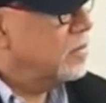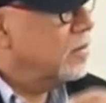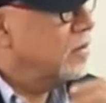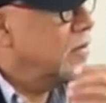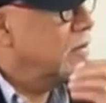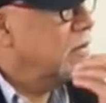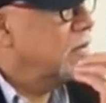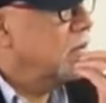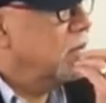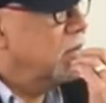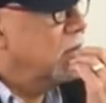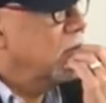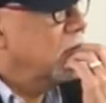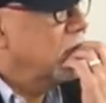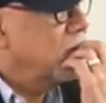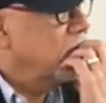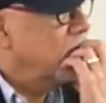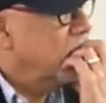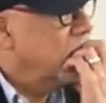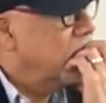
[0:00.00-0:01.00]
Okay,
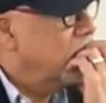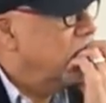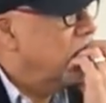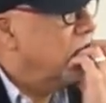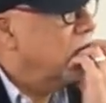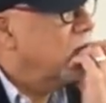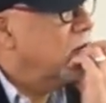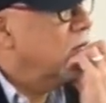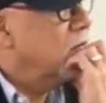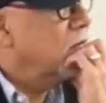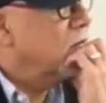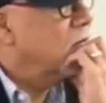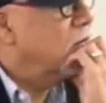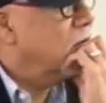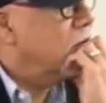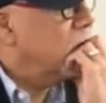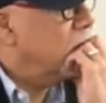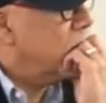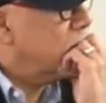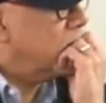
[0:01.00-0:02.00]
so in, not in
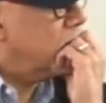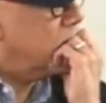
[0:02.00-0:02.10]
terms of